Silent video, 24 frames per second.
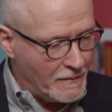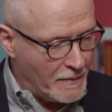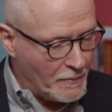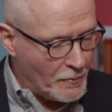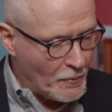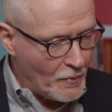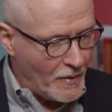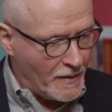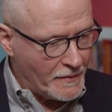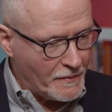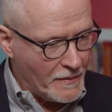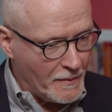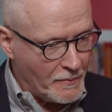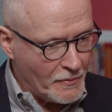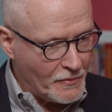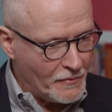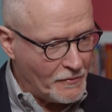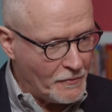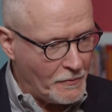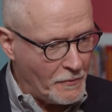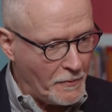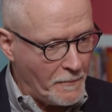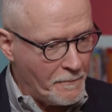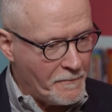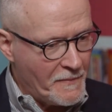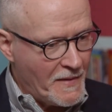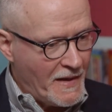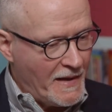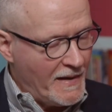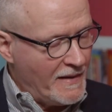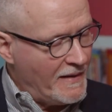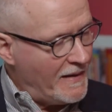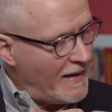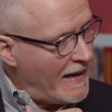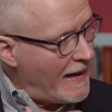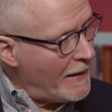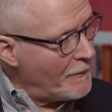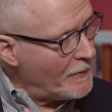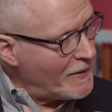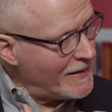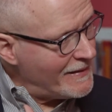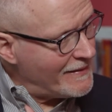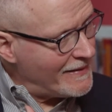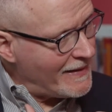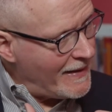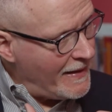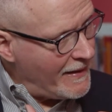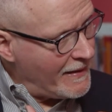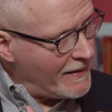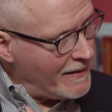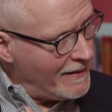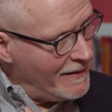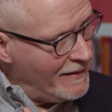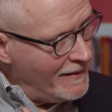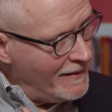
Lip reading: number one. Number two, I want to take